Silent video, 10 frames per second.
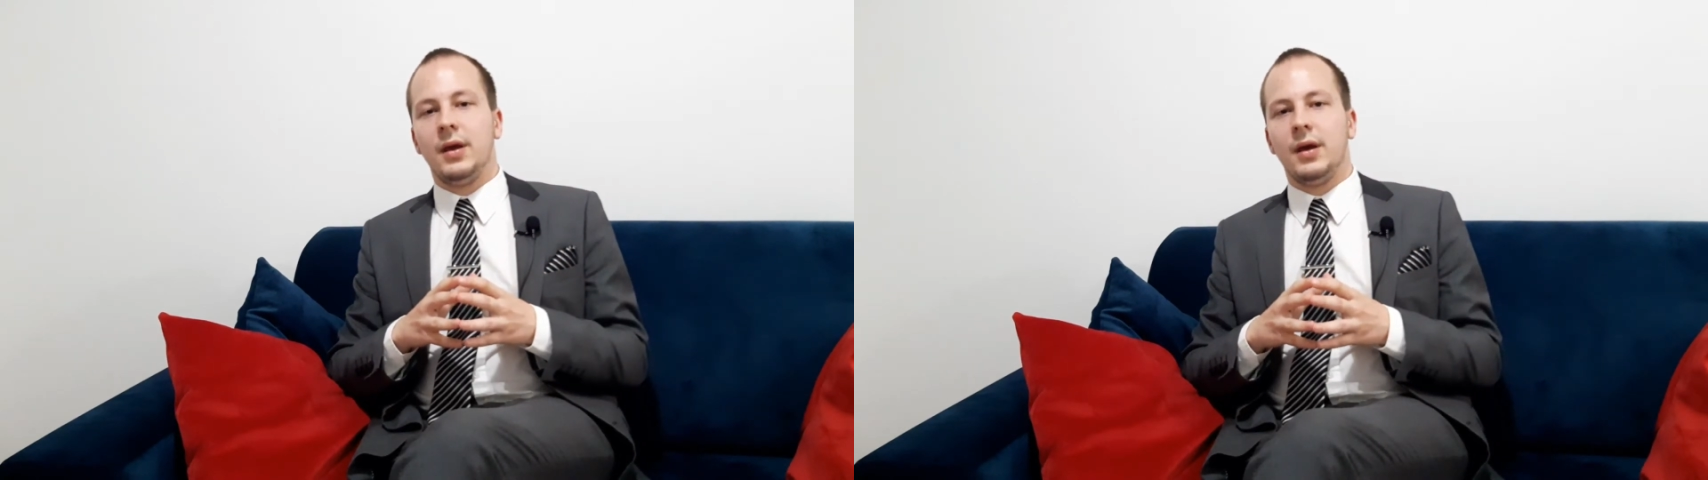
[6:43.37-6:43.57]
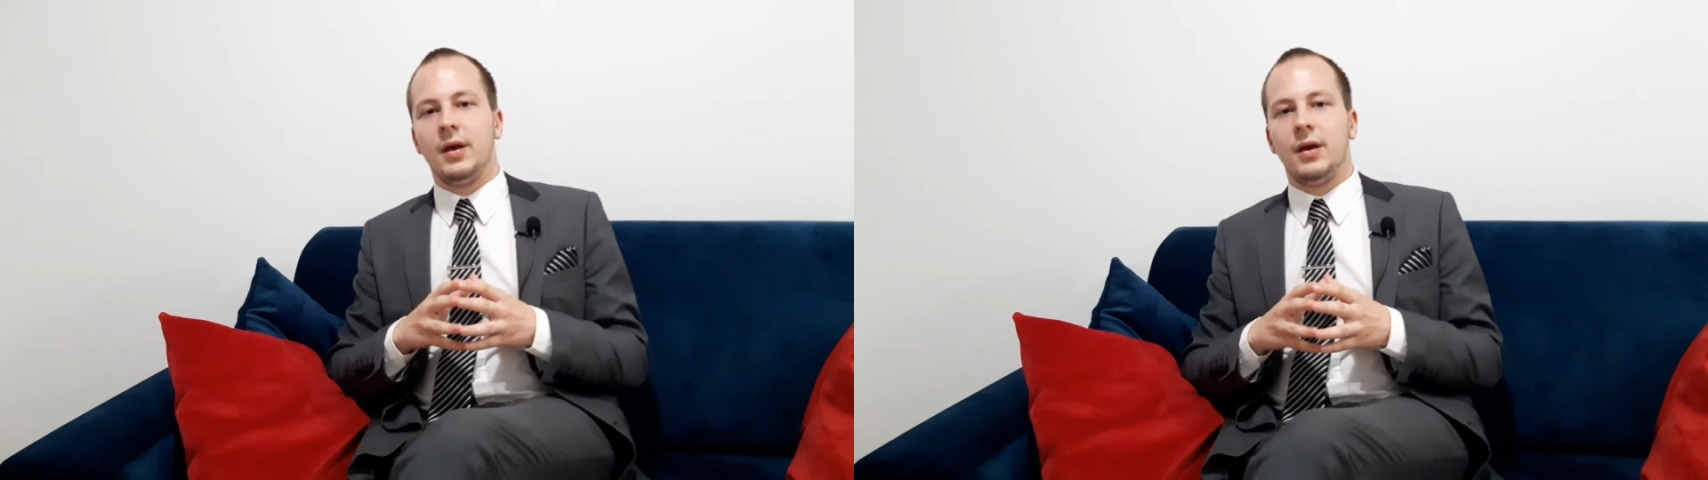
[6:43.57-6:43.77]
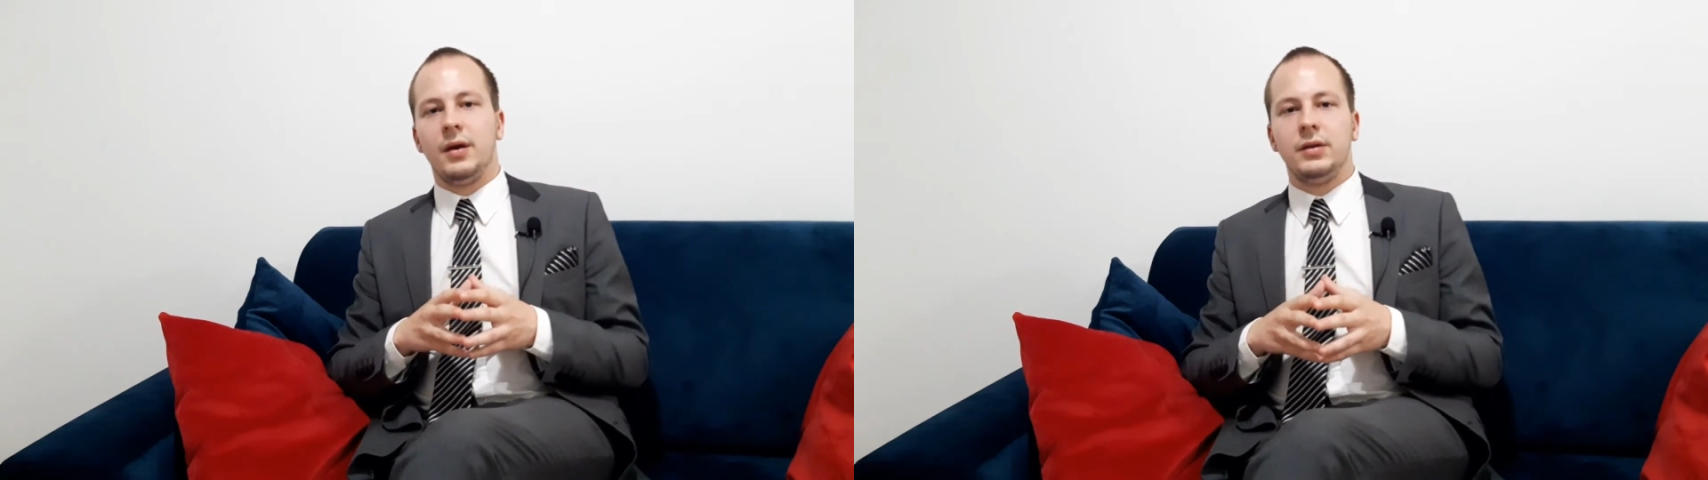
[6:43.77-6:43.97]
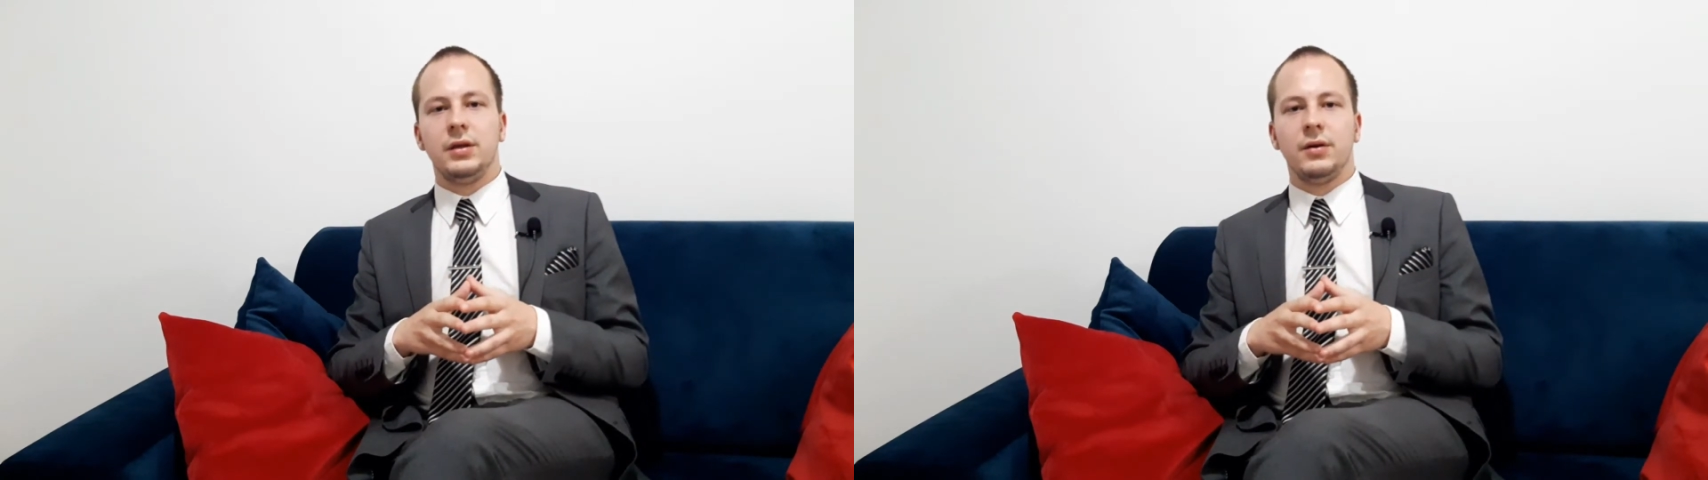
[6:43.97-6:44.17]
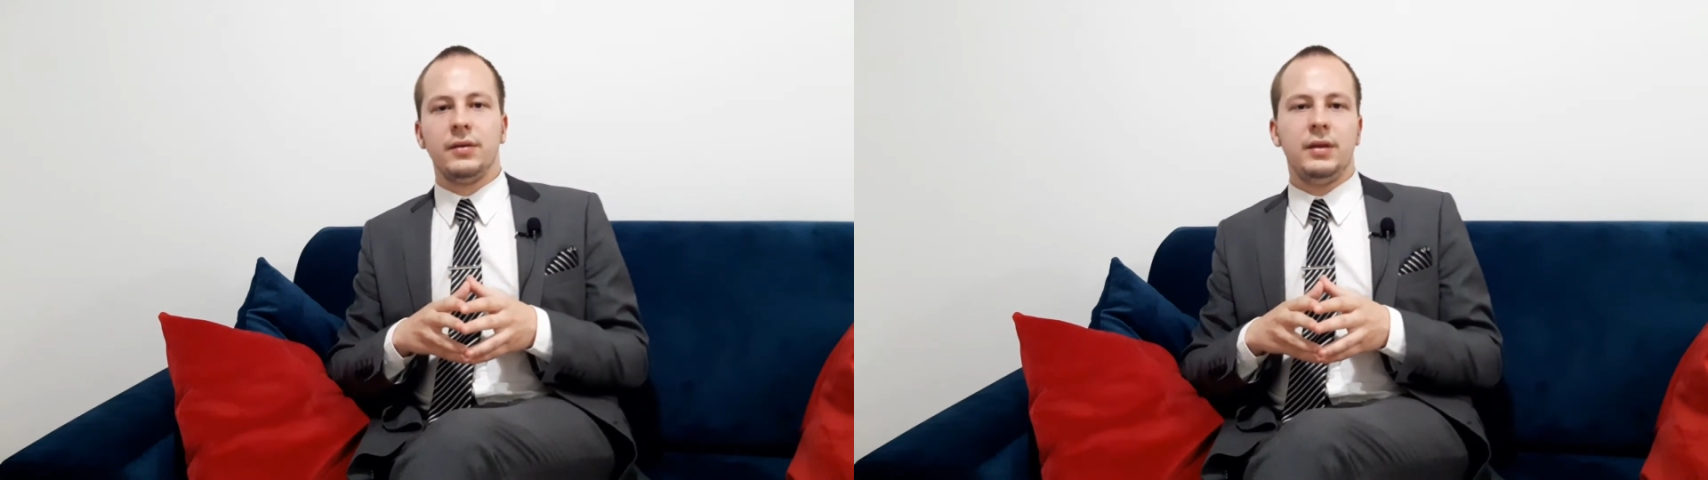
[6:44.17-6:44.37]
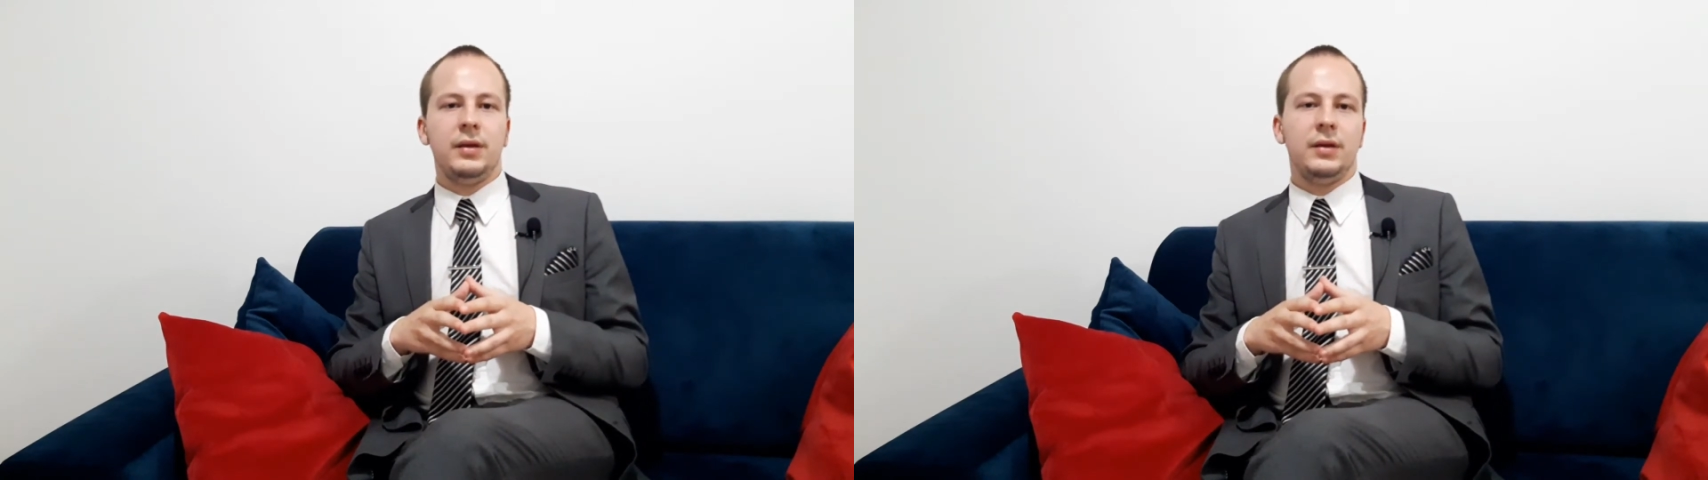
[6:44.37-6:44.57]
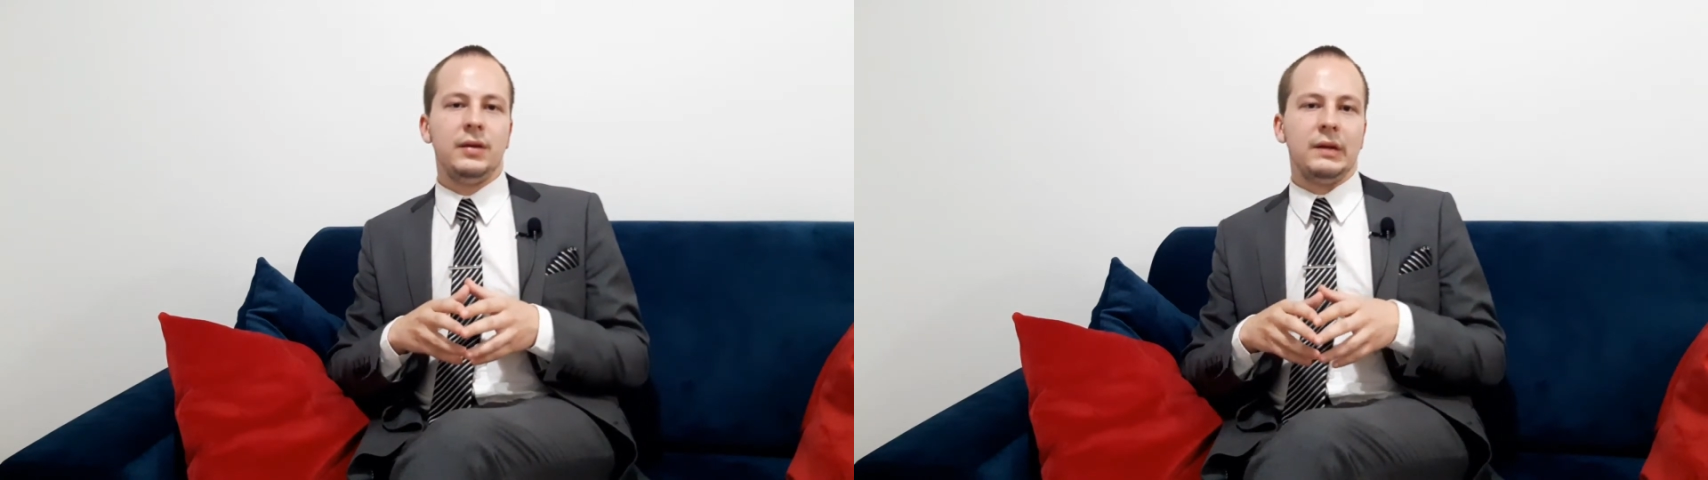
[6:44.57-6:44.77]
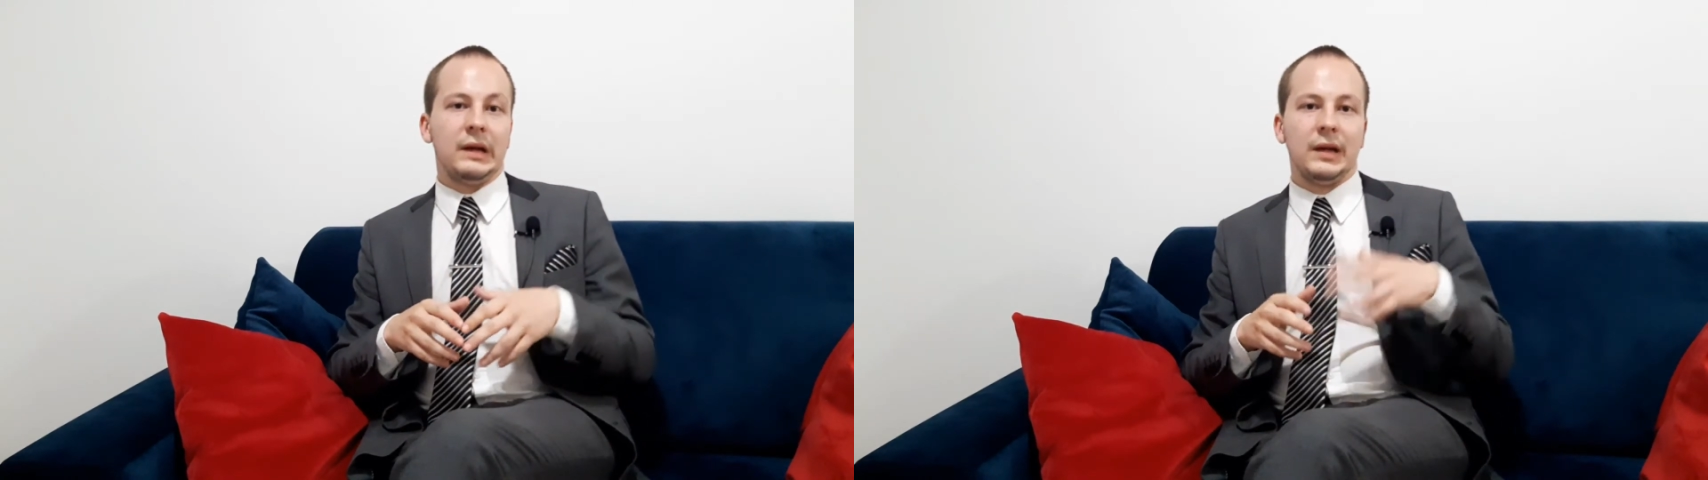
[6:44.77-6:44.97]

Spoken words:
tell the